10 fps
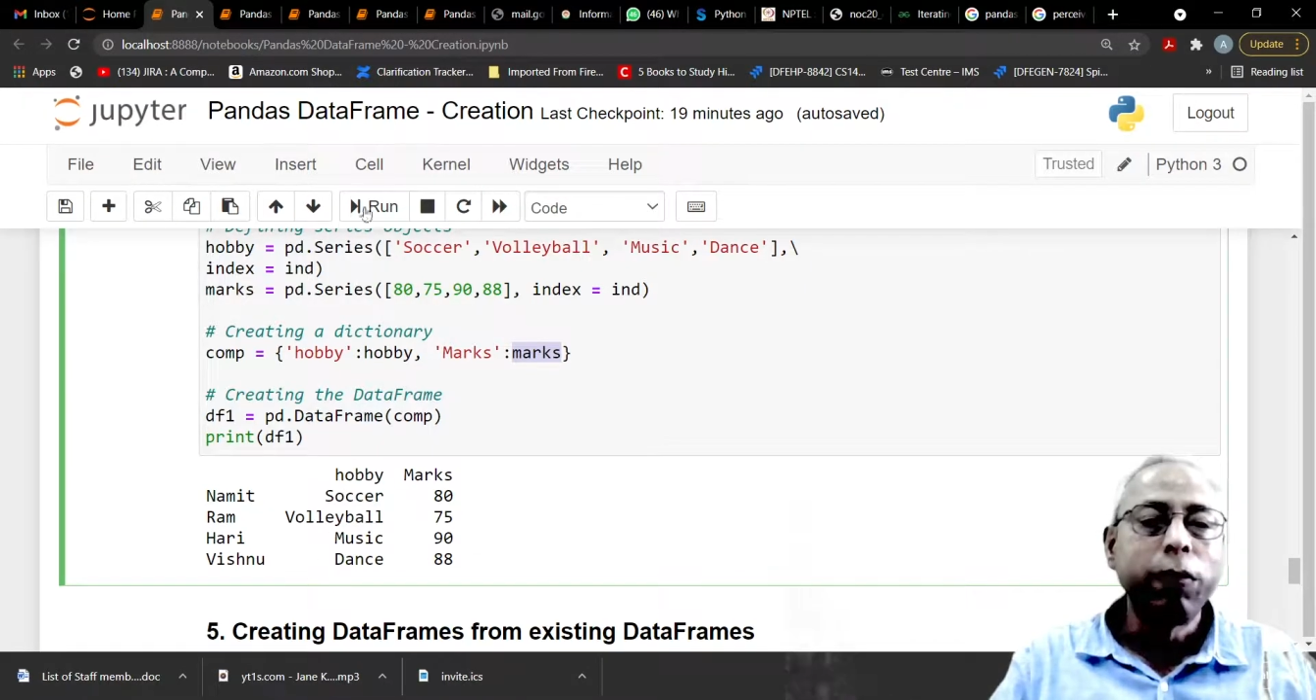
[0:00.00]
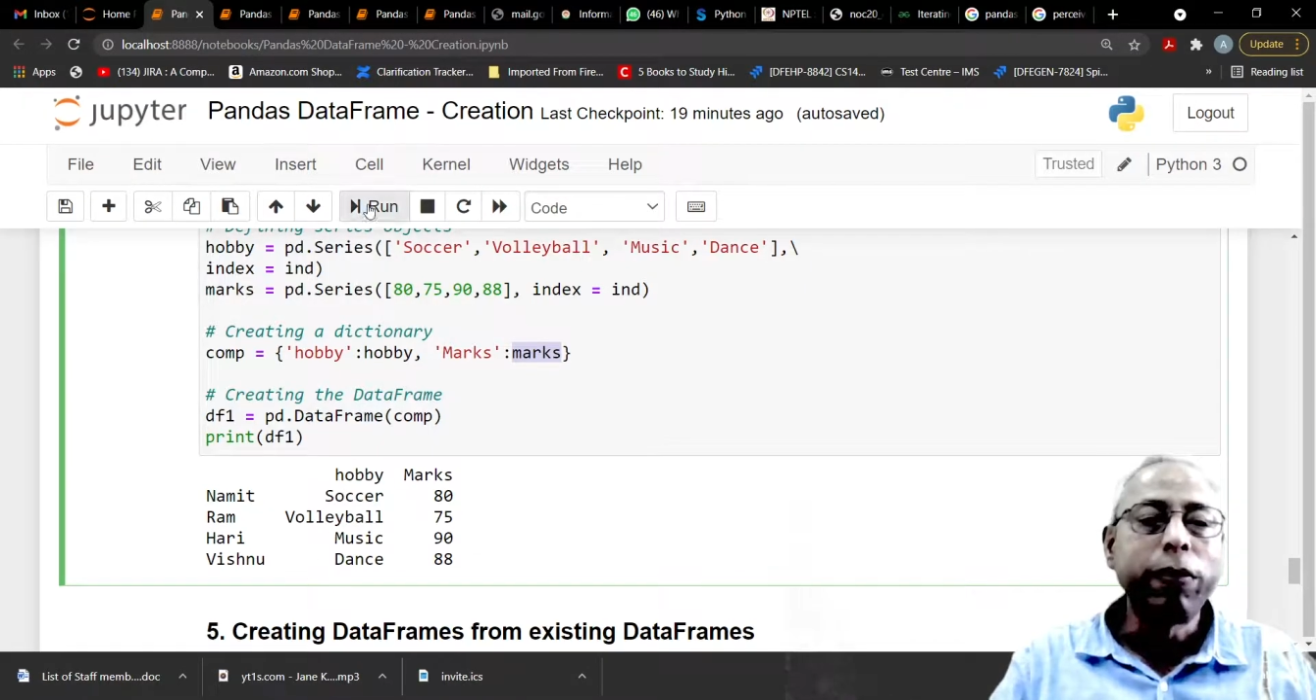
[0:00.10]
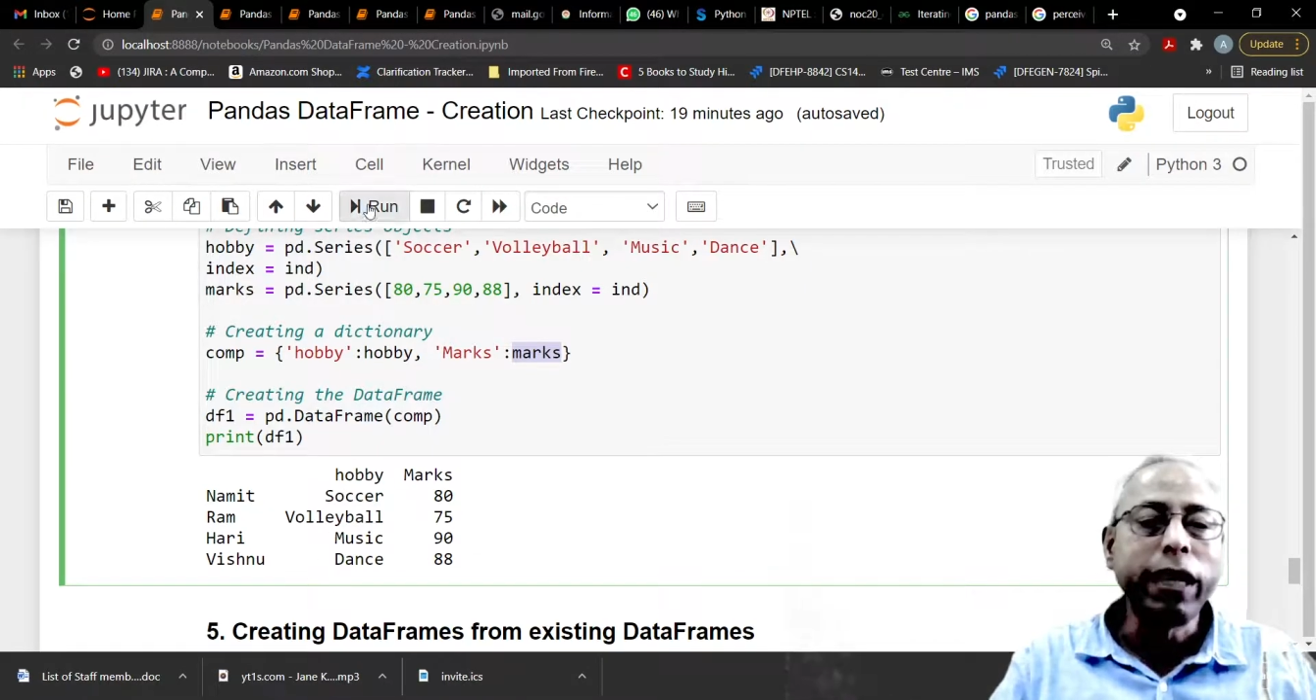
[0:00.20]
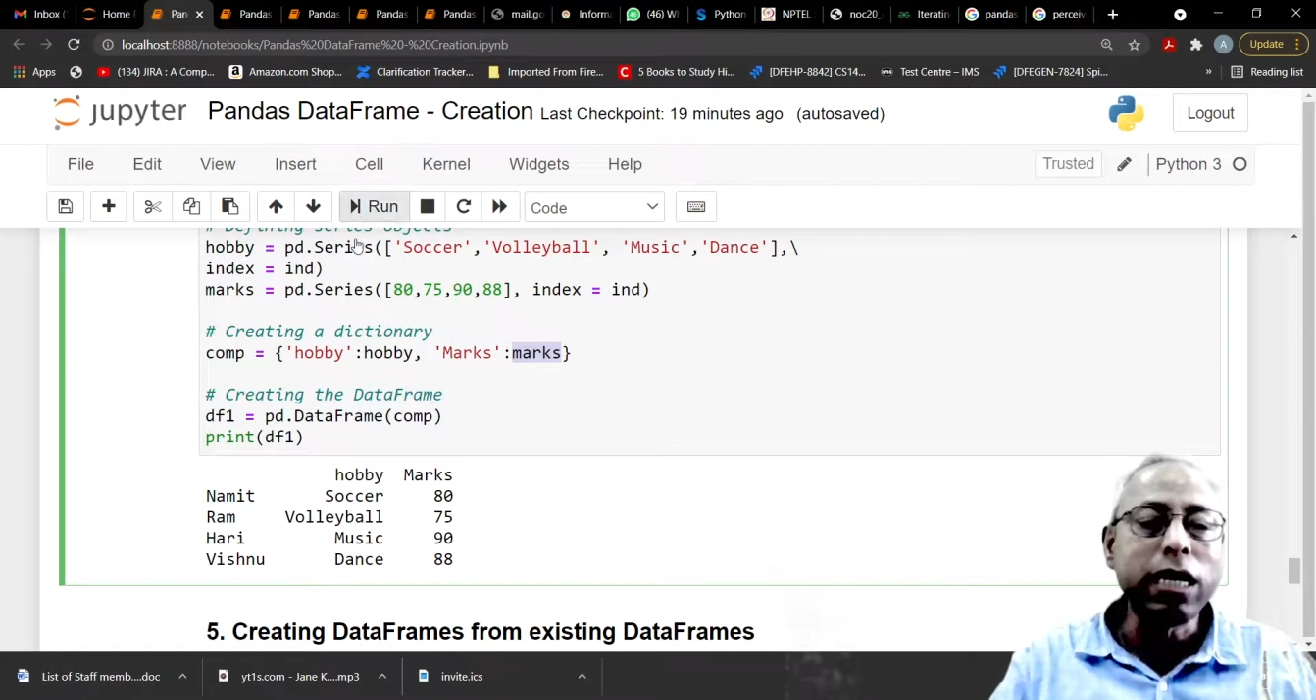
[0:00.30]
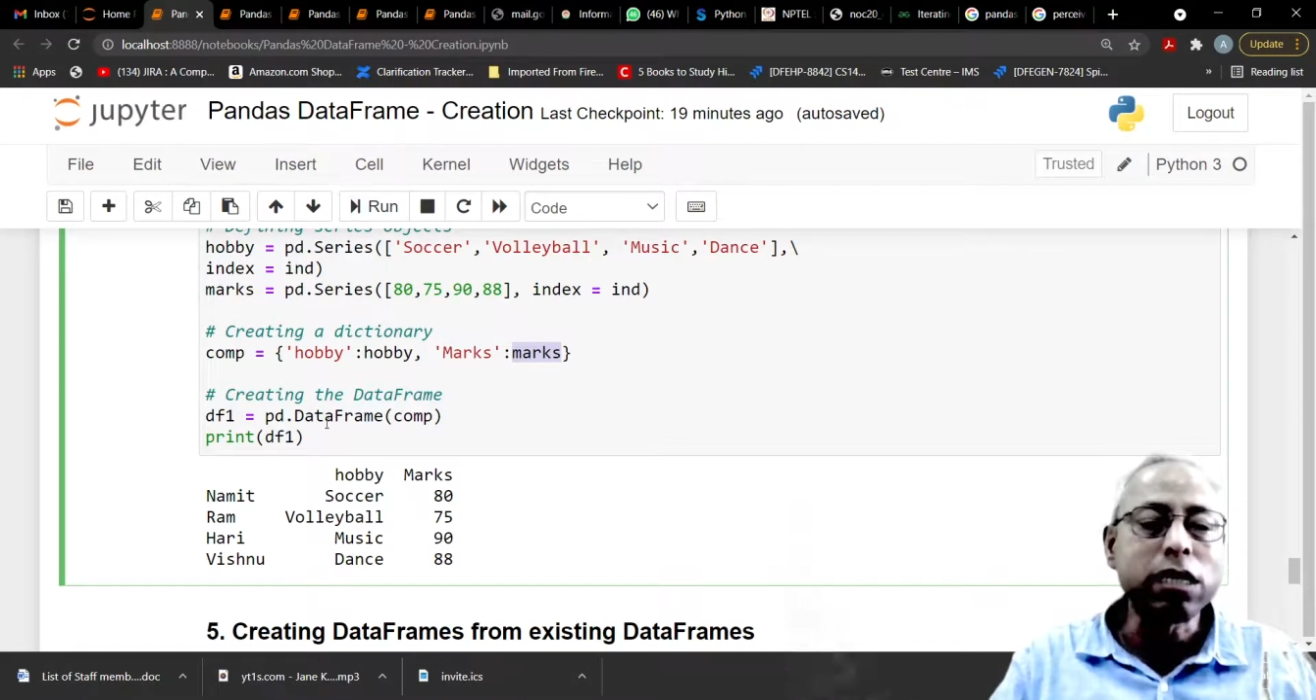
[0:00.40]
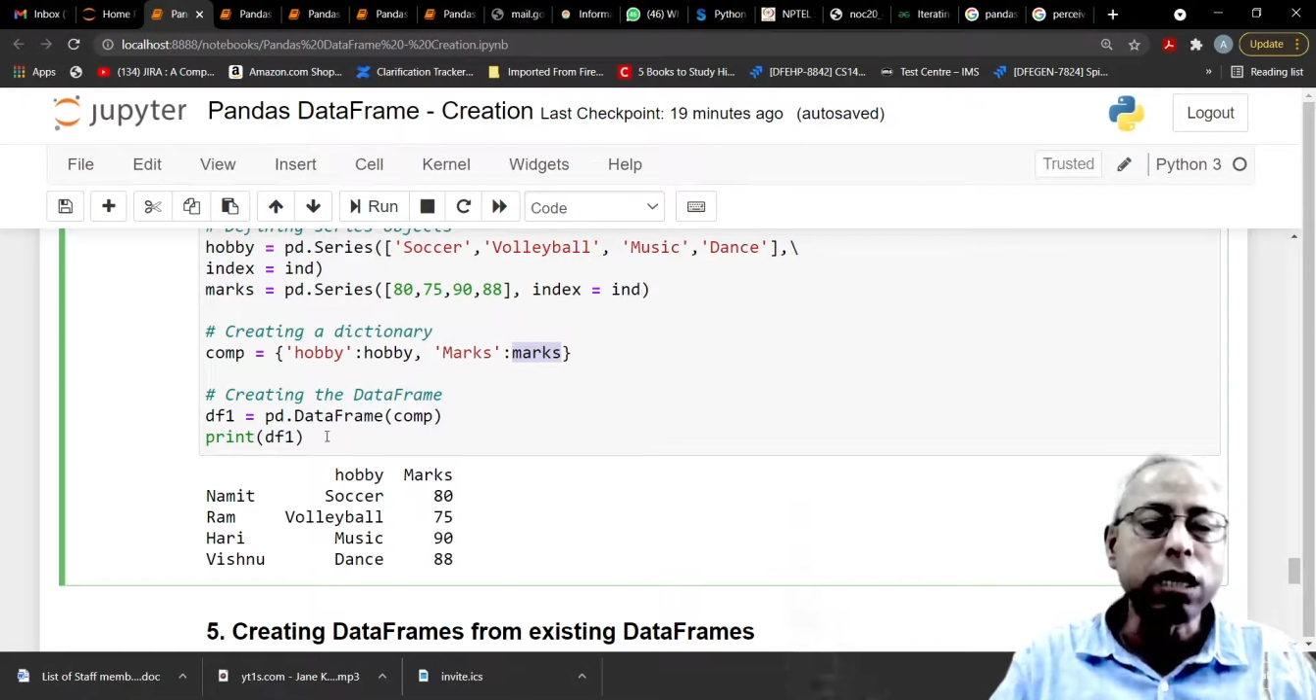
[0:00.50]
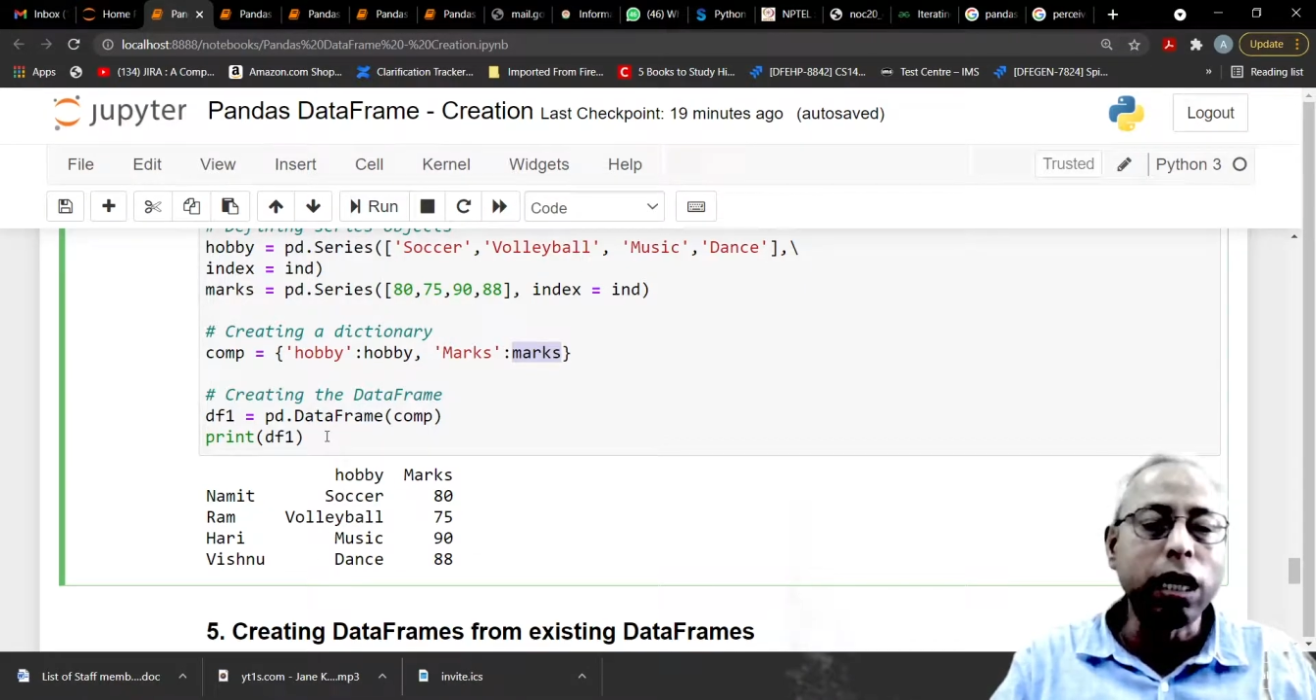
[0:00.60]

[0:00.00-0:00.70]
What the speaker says: placed